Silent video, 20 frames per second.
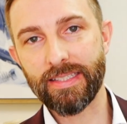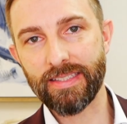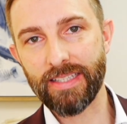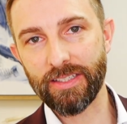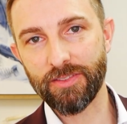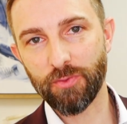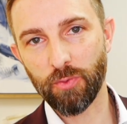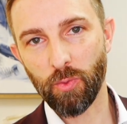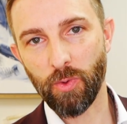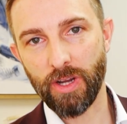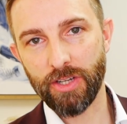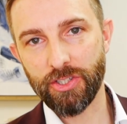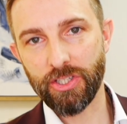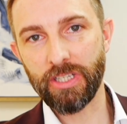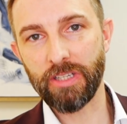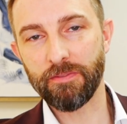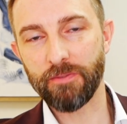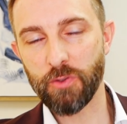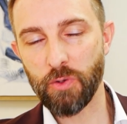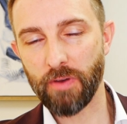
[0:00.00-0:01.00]
Thanks for
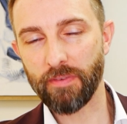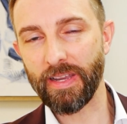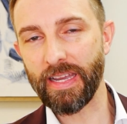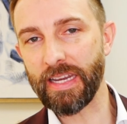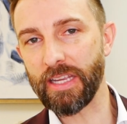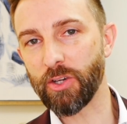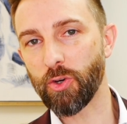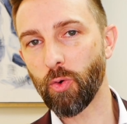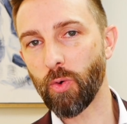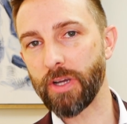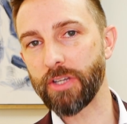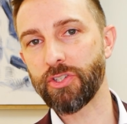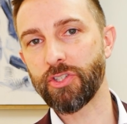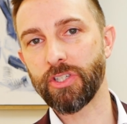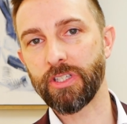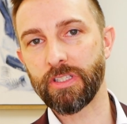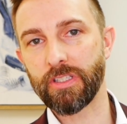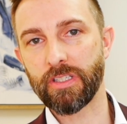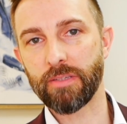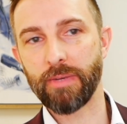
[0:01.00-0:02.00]
watching. If you have any
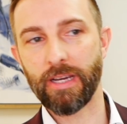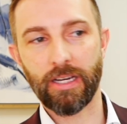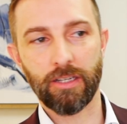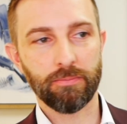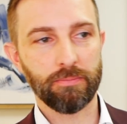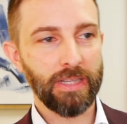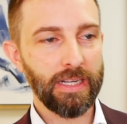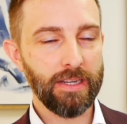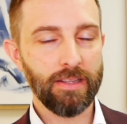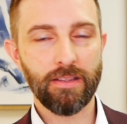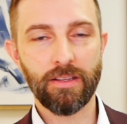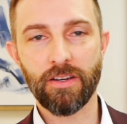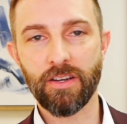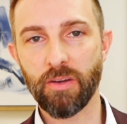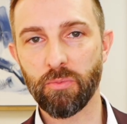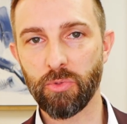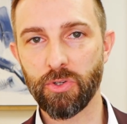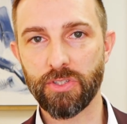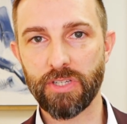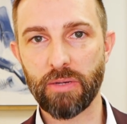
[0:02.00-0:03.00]
questions about any of the
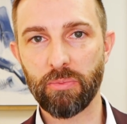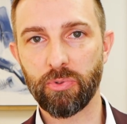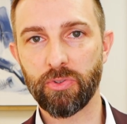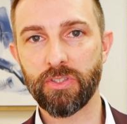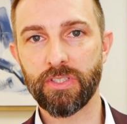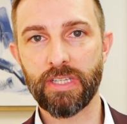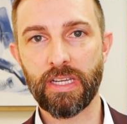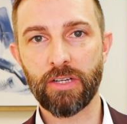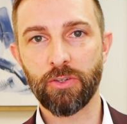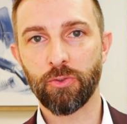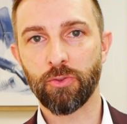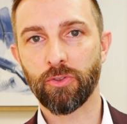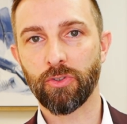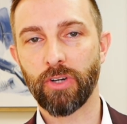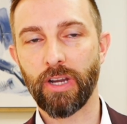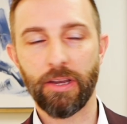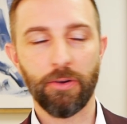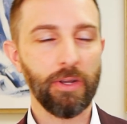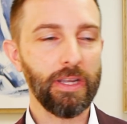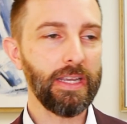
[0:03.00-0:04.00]
numbers I present or
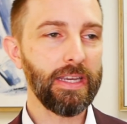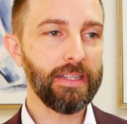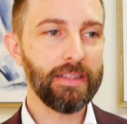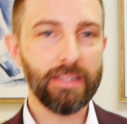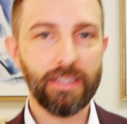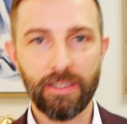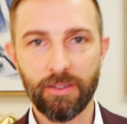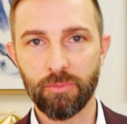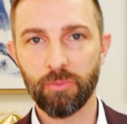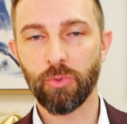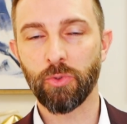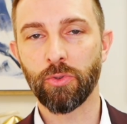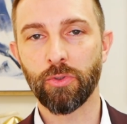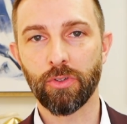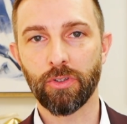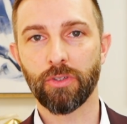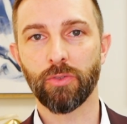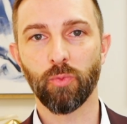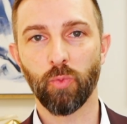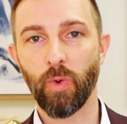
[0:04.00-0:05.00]
how I get them
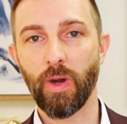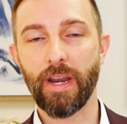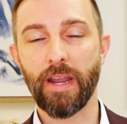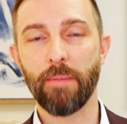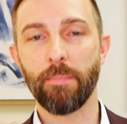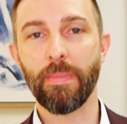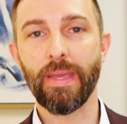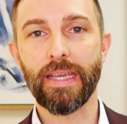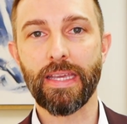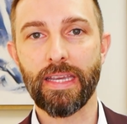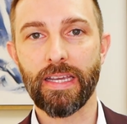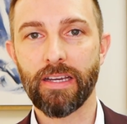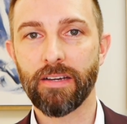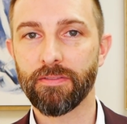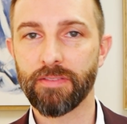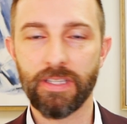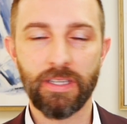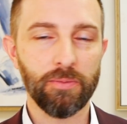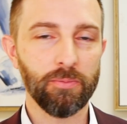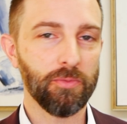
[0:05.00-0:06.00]
or what I'm making
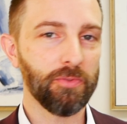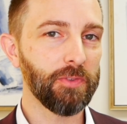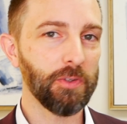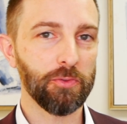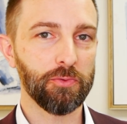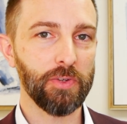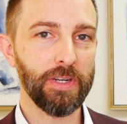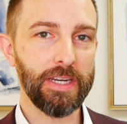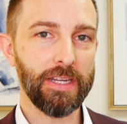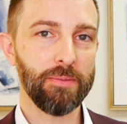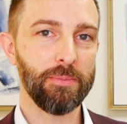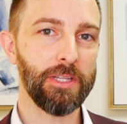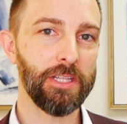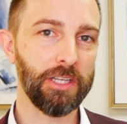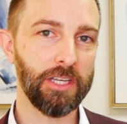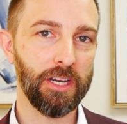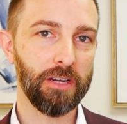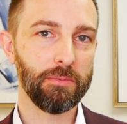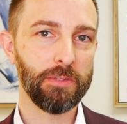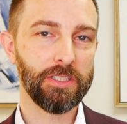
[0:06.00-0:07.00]
of them, feel free to hit me in the
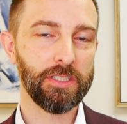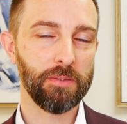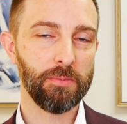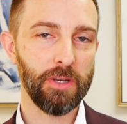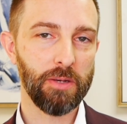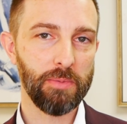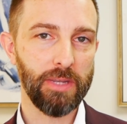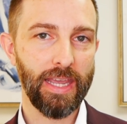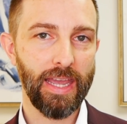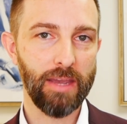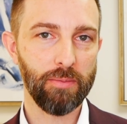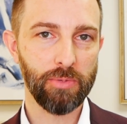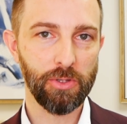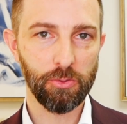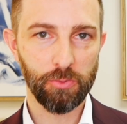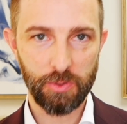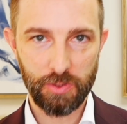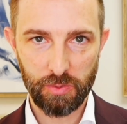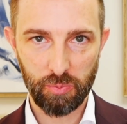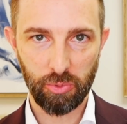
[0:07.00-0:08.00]
comments. I'm going to be happy to
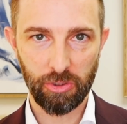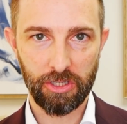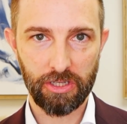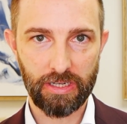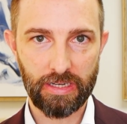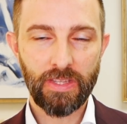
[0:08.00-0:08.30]
respond.